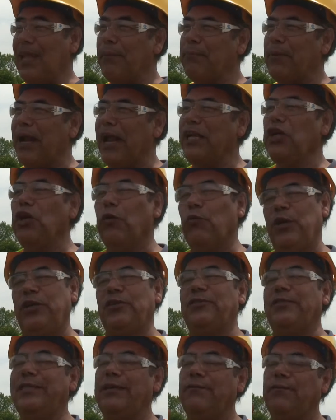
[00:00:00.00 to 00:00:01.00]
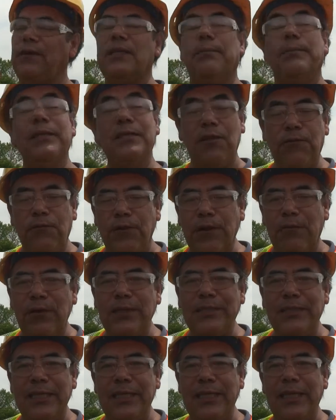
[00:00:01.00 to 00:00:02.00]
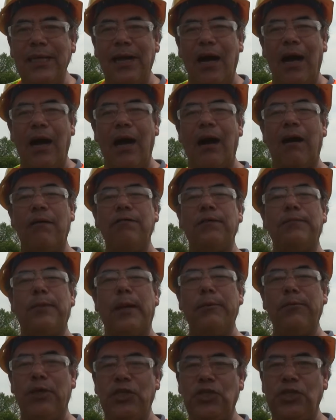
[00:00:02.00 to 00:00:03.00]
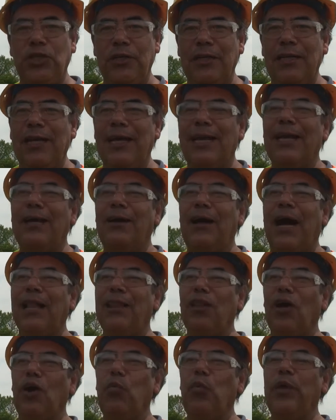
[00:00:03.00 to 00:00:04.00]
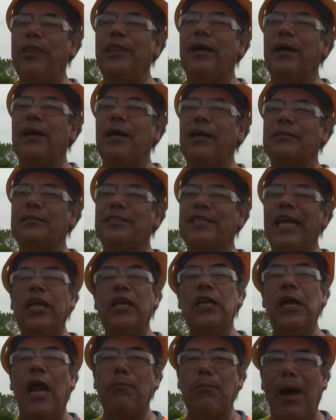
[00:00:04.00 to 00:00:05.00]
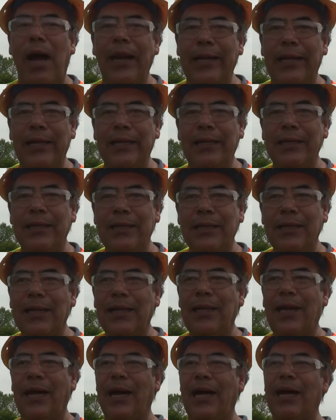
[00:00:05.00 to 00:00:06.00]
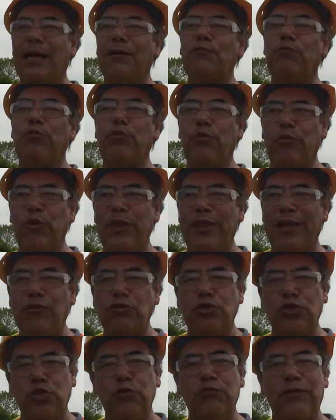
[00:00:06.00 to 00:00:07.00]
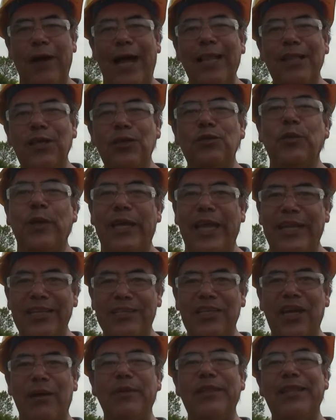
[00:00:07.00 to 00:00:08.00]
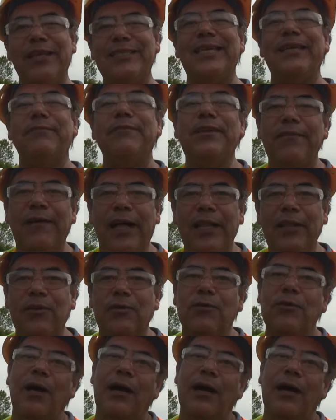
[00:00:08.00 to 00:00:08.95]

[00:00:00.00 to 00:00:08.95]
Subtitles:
But I know we're using the fundamental frequency of the vibration along with the second harmonic. With those two values, we can determine the CMD value.